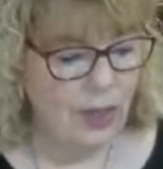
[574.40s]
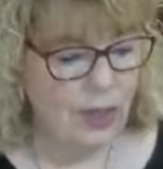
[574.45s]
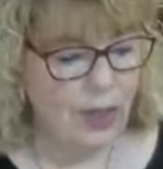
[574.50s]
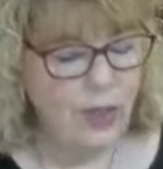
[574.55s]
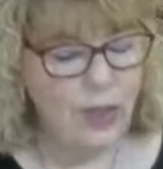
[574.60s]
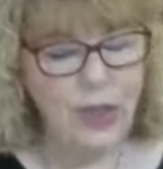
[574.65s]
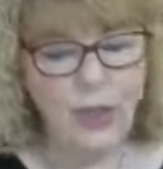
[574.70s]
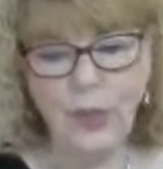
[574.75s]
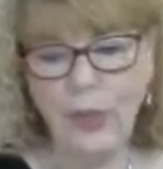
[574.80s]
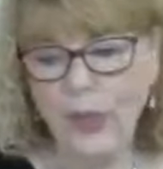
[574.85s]

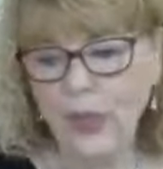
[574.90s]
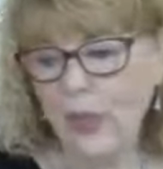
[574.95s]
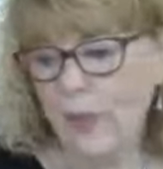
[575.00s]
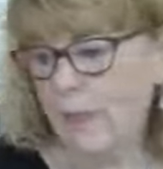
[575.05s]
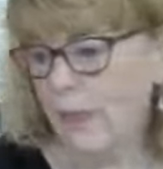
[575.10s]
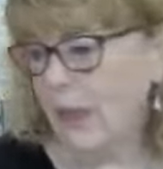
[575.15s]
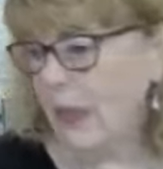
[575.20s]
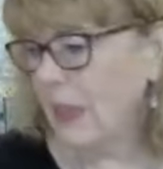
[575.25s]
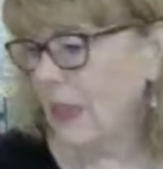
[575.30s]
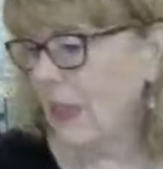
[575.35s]
You know, when you're
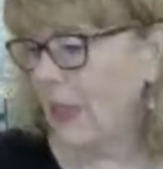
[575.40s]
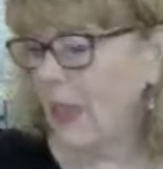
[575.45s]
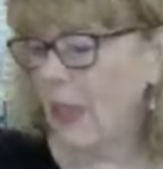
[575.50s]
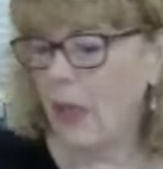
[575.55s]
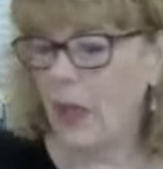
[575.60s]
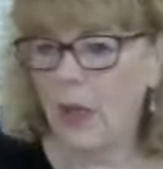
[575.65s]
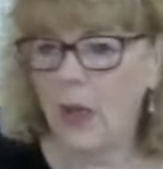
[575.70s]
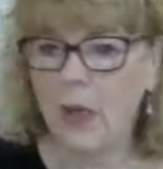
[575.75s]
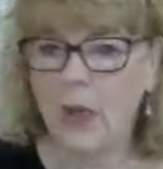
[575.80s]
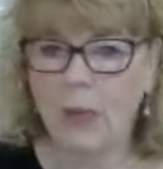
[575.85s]
building a
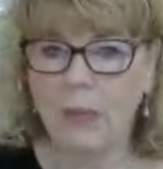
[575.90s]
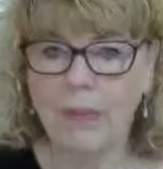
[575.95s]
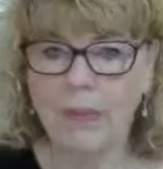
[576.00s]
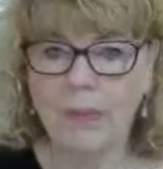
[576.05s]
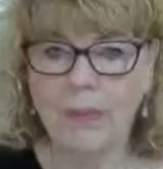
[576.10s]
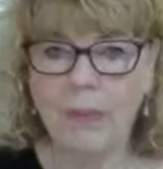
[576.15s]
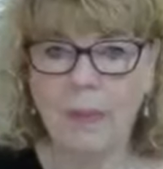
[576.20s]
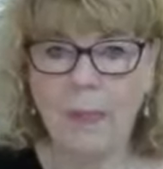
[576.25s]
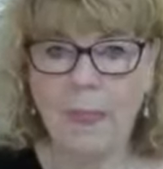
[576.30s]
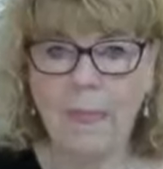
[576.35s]
home,
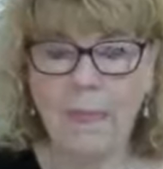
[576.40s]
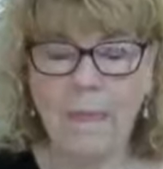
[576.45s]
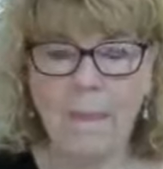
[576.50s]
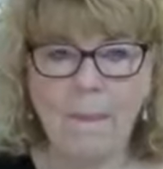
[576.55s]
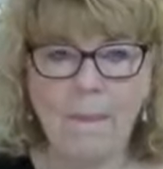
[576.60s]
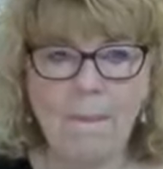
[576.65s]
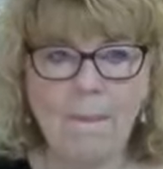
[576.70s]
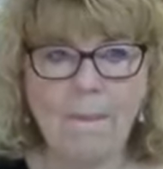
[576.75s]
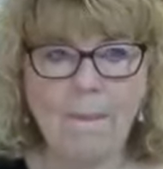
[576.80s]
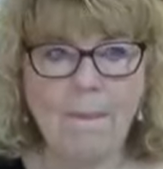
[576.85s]

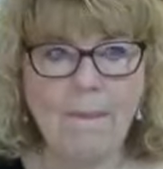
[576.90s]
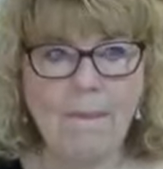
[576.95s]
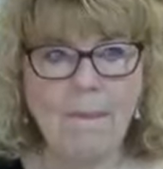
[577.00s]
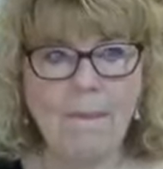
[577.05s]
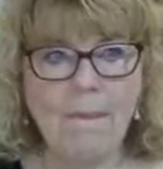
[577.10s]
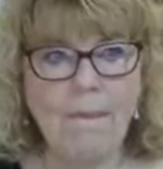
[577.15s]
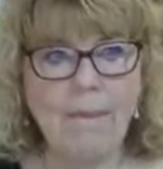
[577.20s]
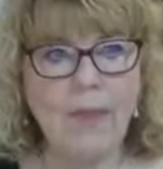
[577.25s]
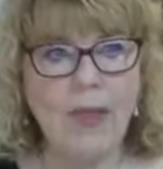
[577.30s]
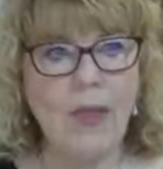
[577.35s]

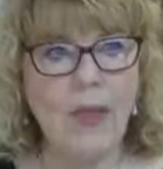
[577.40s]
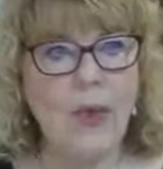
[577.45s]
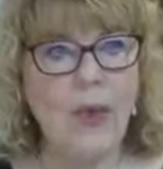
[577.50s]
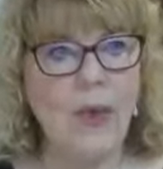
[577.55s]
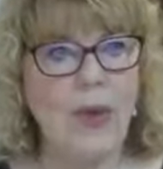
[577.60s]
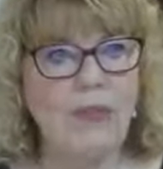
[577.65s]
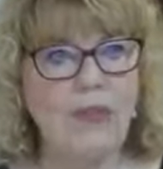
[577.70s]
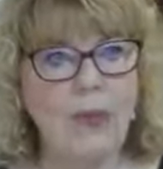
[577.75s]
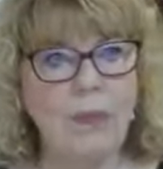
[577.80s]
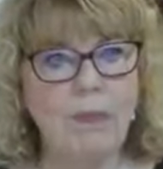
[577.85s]
you
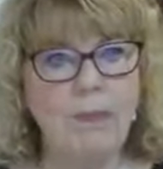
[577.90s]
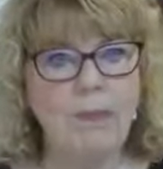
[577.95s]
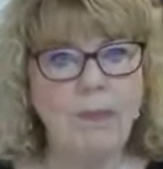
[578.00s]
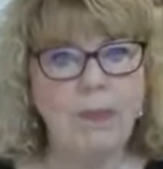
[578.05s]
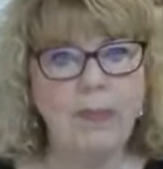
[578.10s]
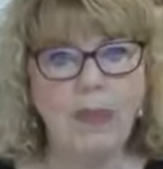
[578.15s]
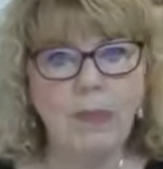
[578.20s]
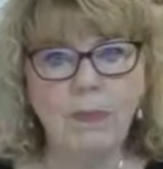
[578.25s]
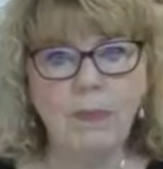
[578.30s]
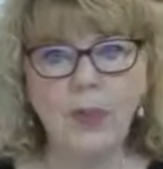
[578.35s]
have
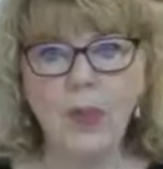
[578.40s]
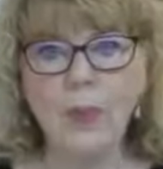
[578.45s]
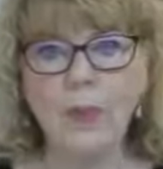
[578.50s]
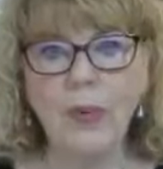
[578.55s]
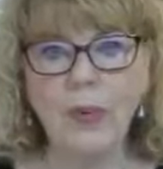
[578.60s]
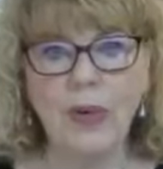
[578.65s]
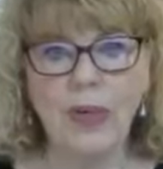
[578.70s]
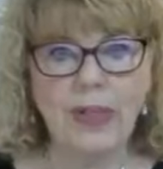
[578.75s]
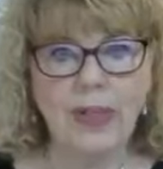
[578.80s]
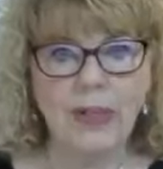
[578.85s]
the
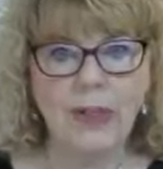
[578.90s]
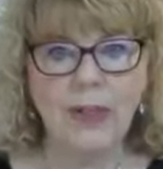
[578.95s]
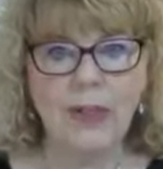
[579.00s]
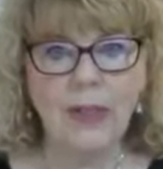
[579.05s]
blueprint.